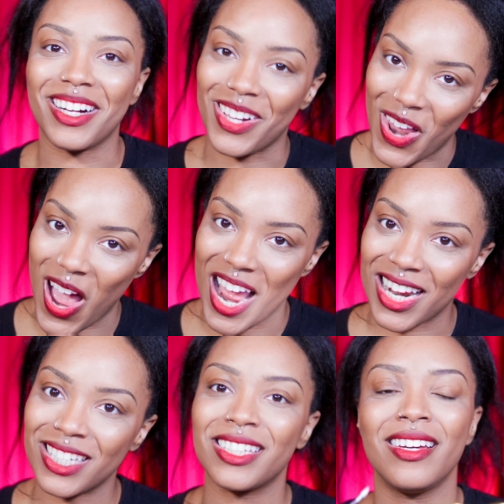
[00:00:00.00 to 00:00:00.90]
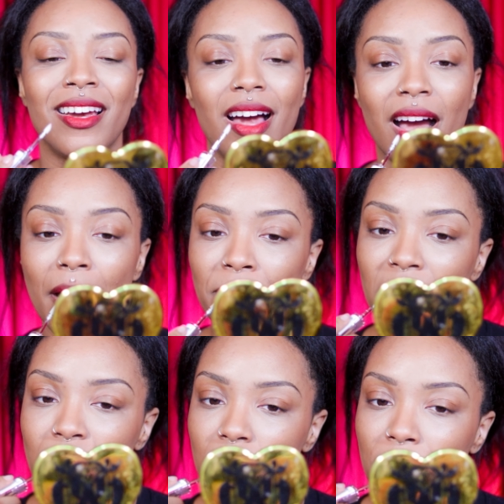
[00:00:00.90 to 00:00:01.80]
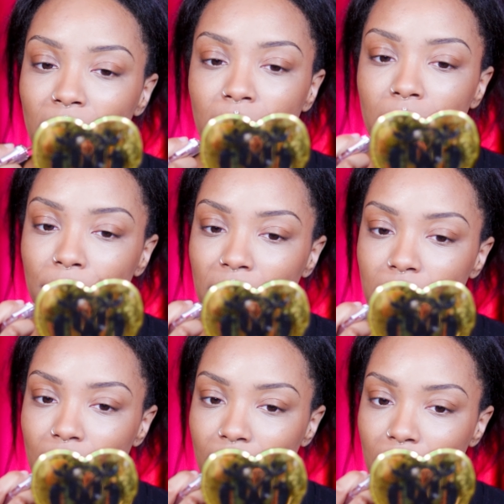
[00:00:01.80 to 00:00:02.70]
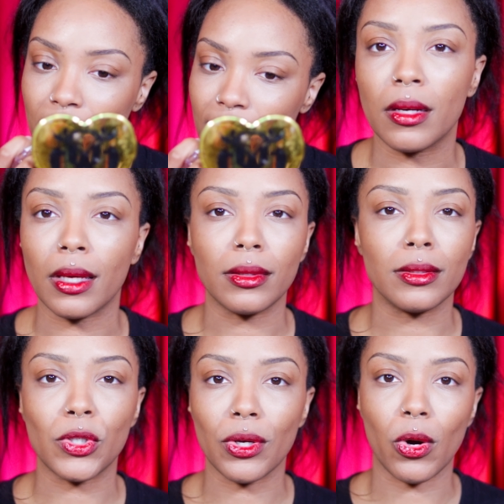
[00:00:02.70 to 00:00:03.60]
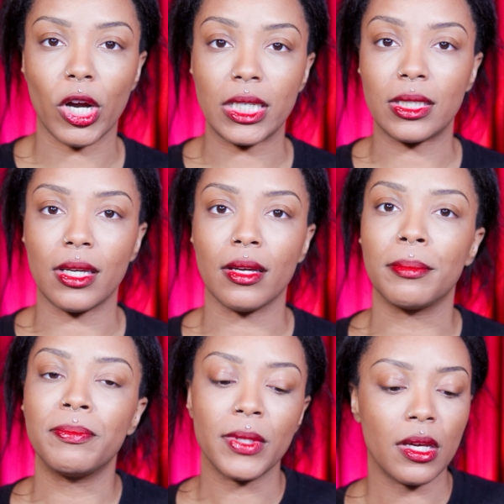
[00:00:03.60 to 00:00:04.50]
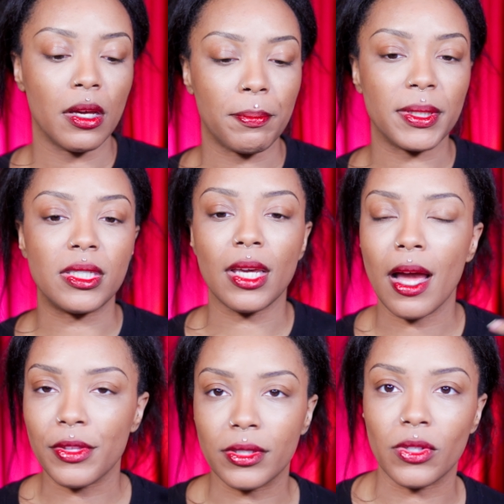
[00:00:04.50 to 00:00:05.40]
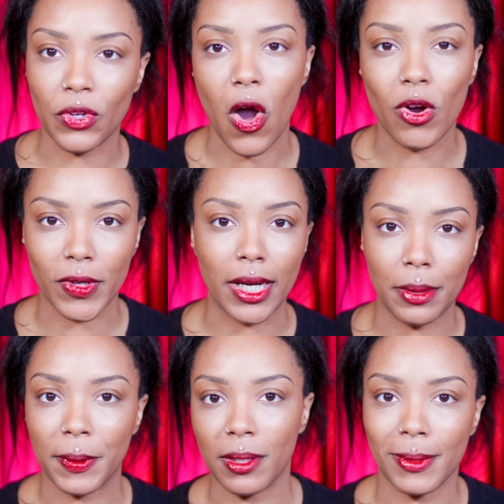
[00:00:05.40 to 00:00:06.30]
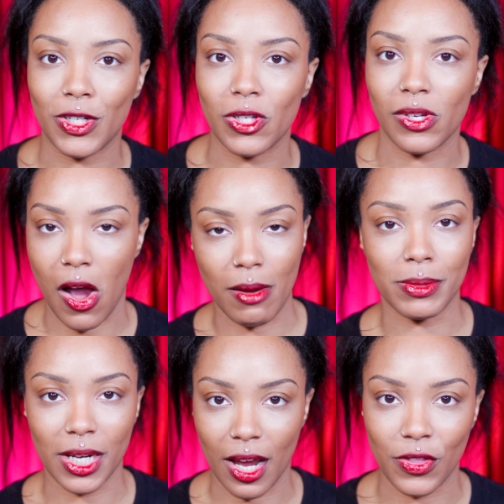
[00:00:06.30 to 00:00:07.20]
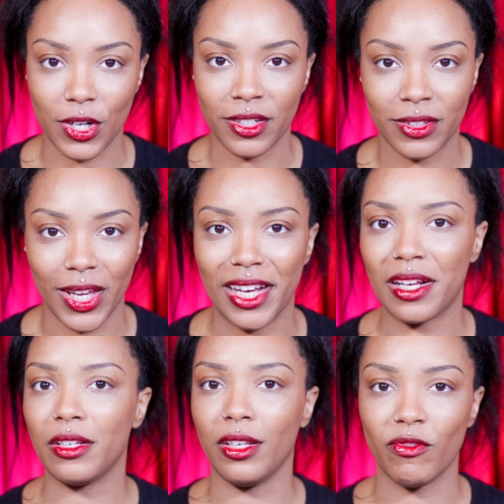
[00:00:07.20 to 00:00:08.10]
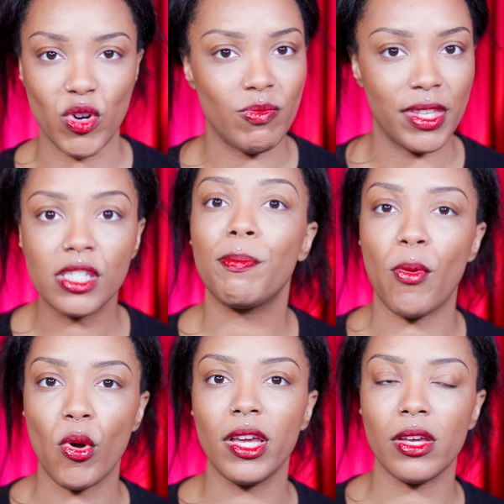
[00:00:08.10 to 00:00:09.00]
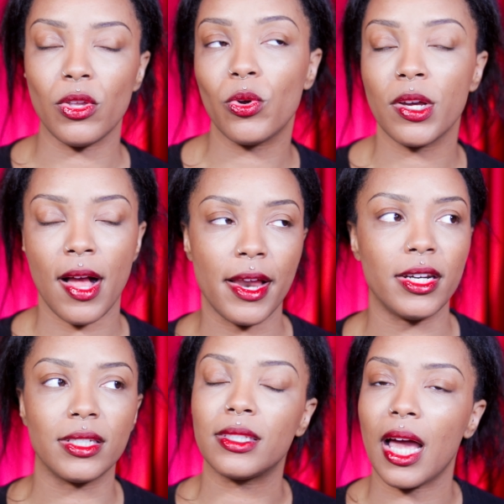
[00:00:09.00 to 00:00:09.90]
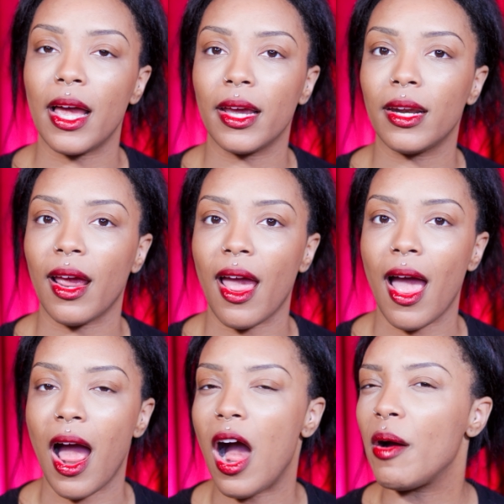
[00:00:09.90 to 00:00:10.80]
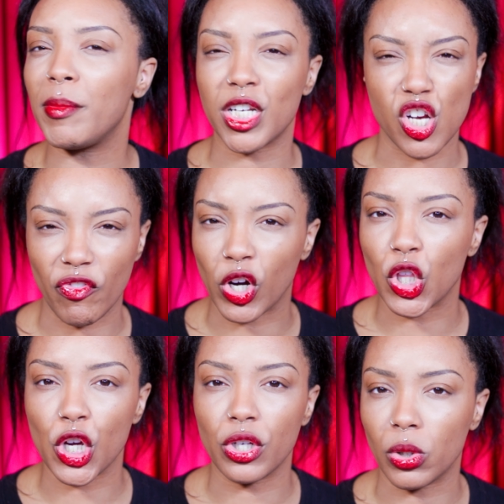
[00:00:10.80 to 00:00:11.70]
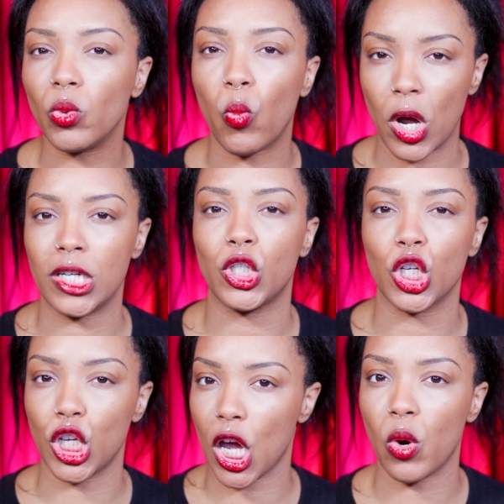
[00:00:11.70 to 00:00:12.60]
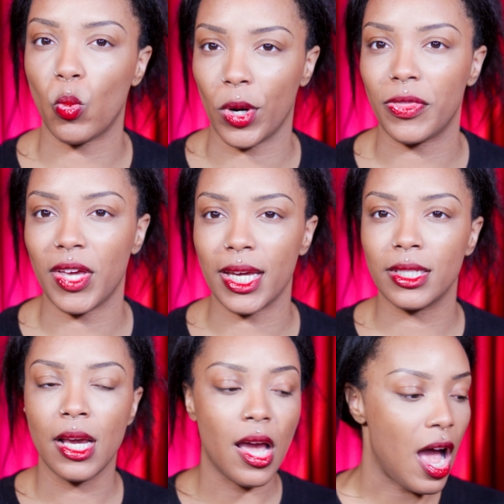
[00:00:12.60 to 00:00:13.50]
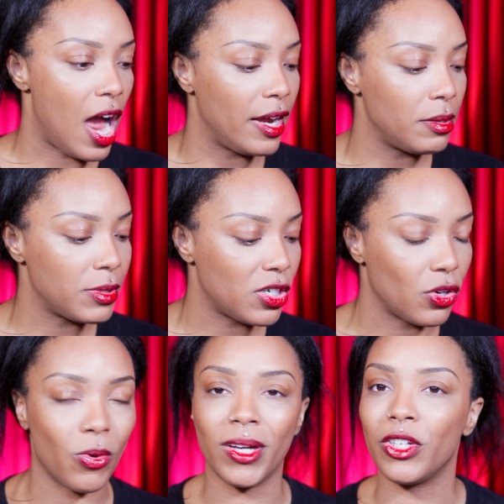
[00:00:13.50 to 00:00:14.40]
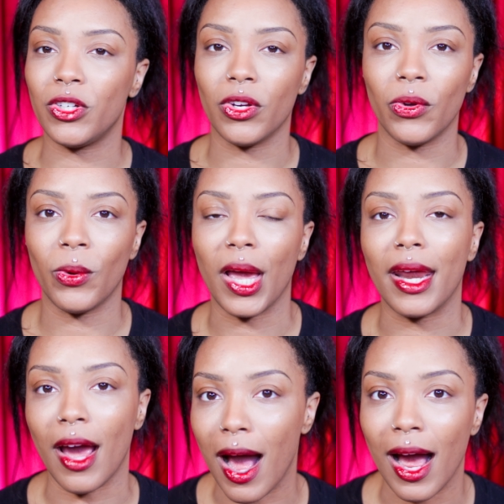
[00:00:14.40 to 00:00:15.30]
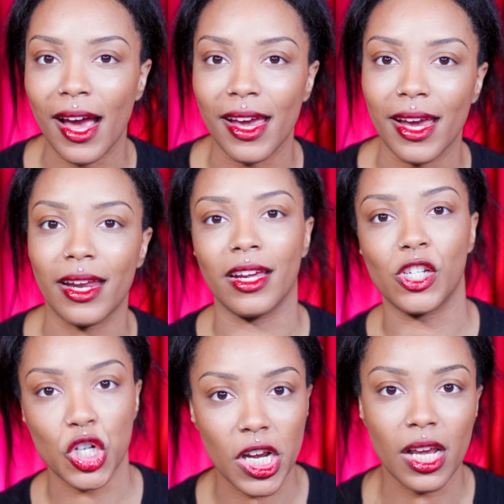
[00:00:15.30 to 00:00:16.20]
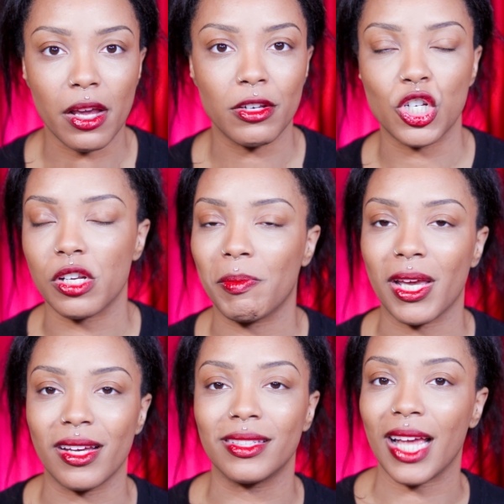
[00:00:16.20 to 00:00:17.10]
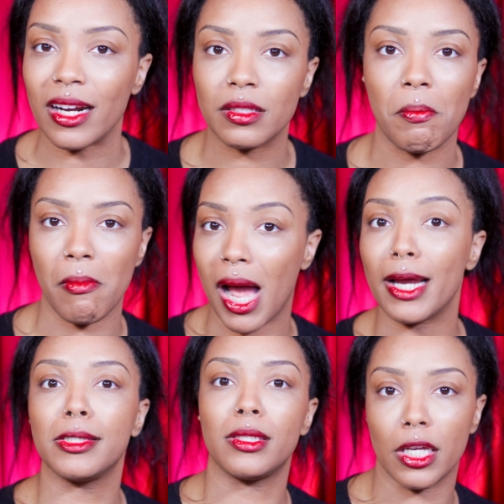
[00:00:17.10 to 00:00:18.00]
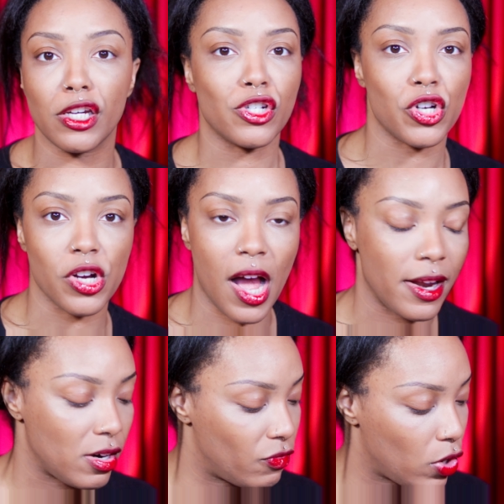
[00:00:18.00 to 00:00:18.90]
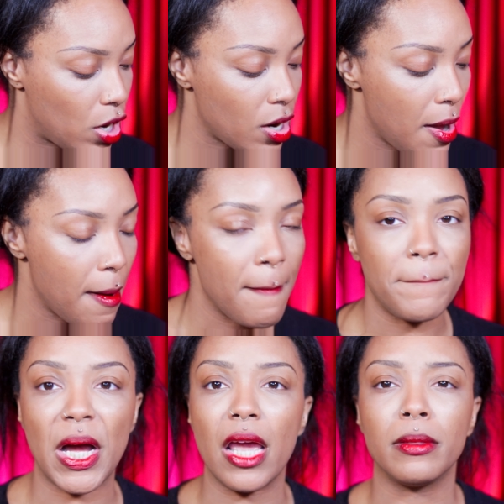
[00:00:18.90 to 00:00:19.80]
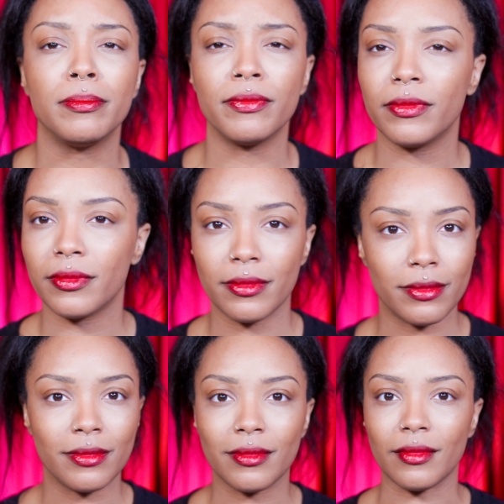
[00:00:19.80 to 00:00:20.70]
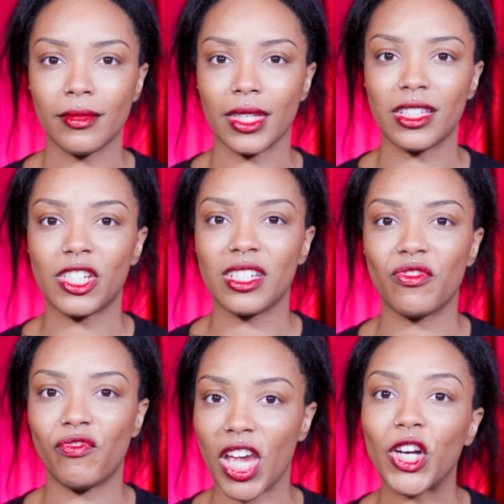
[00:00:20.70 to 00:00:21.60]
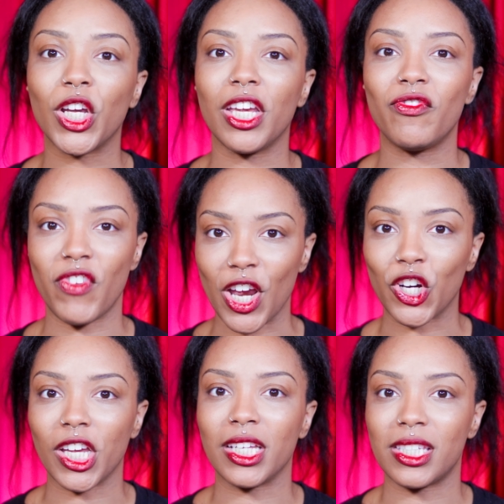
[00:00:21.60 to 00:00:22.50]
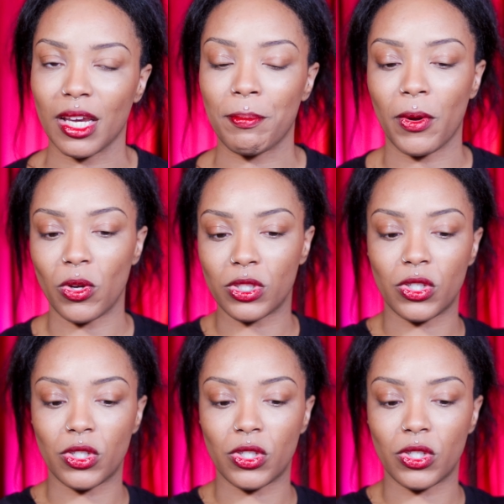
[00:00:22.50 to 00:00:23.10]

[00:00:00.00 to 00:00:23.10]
Gloss, and just putting a little bit on top. Nothing too crazy. But see how this look already pretty much has come together? Like, from this point, you can kind of decide how much further you want to go with it. I am still going to do an eye and a cheek just because that's my signature kind of look. But this is very, very simple.